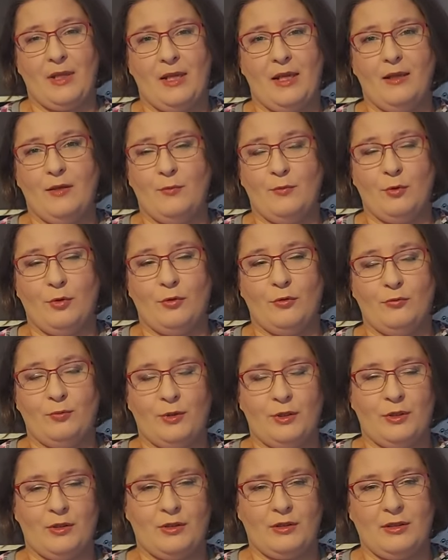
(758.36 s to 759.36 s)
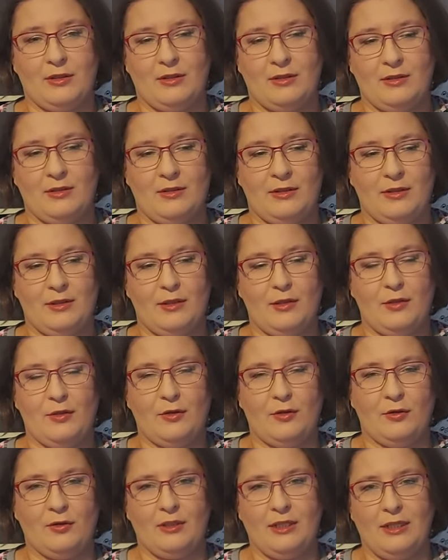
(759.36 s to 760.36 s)
anymore because it's
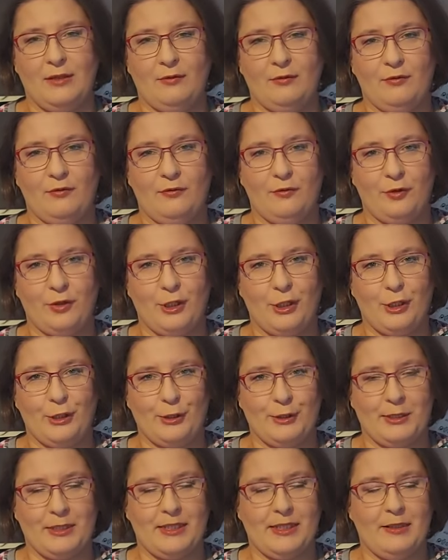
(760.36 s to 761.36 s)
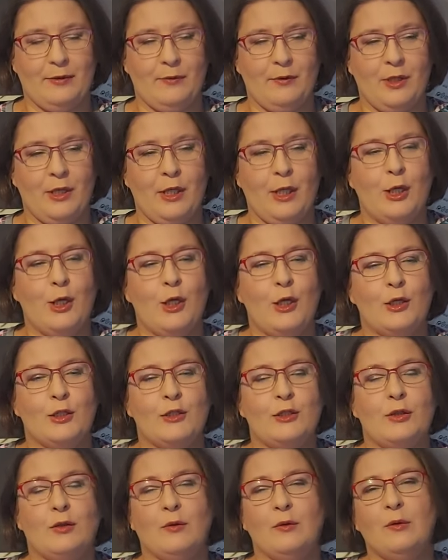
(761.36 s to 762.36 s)
sold out for years now.
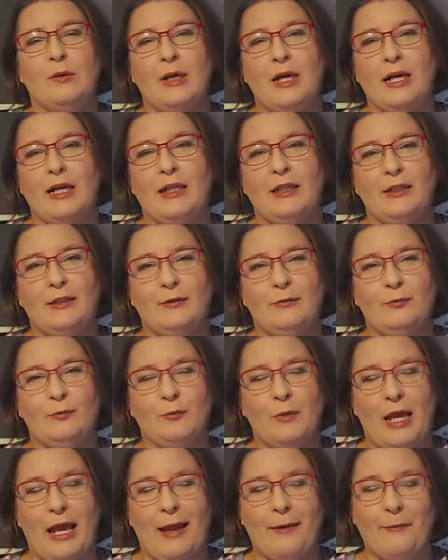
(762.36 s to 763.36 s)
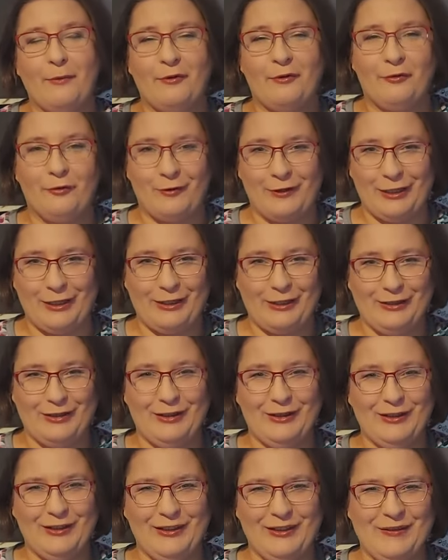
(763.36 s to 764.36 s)
So I'm afraid
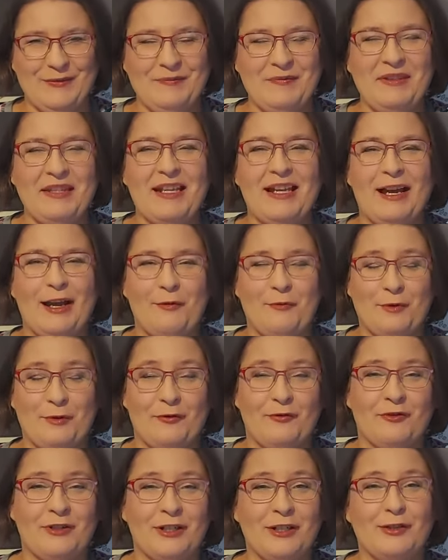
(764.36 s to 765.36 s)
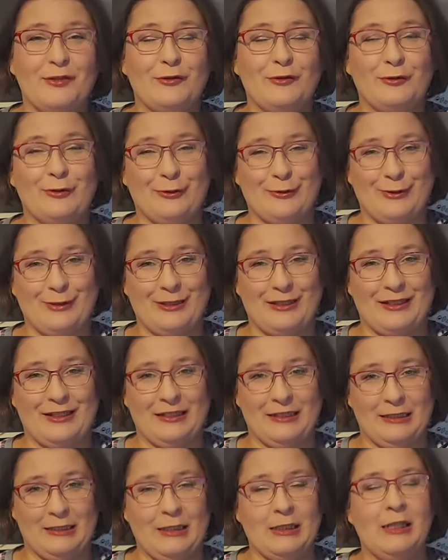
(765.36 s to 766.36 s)
of using
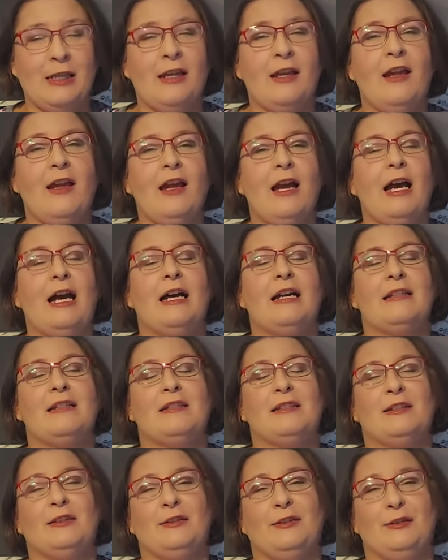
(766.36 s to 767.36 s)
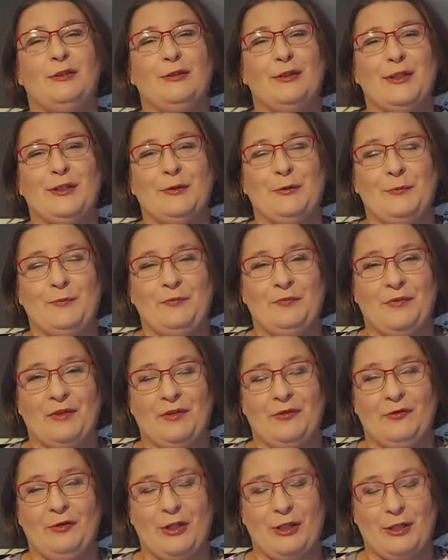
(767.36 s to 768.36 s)
it as a, you know,
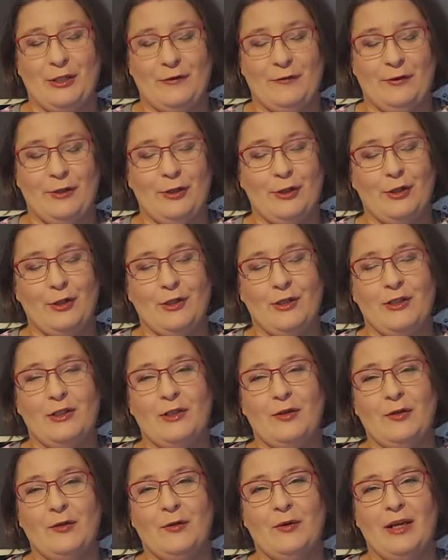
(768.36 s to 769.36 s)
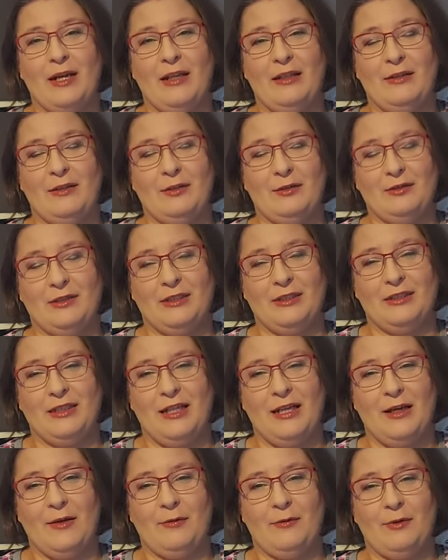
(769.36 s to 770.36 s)
first version. So I thought that
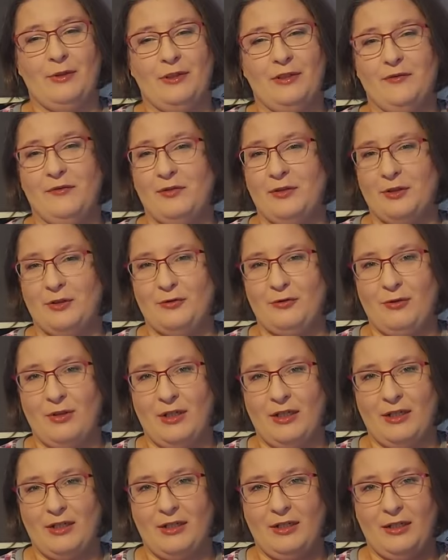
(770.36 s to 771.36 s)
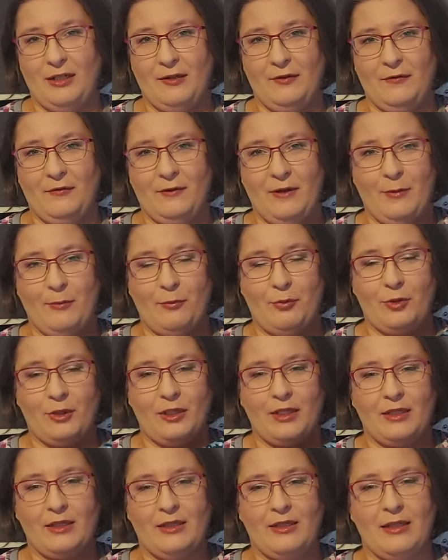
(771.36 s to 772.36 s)
I will give it a try in a
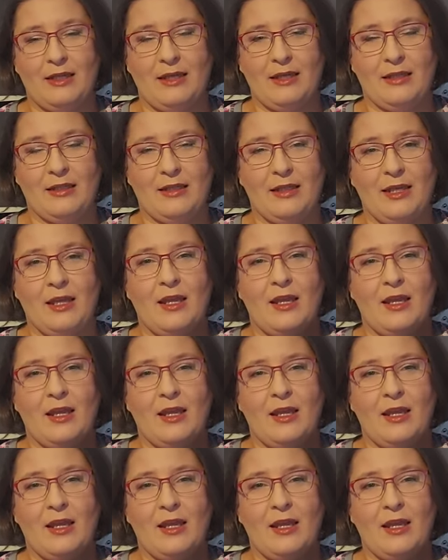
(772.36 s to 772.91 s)
fabric that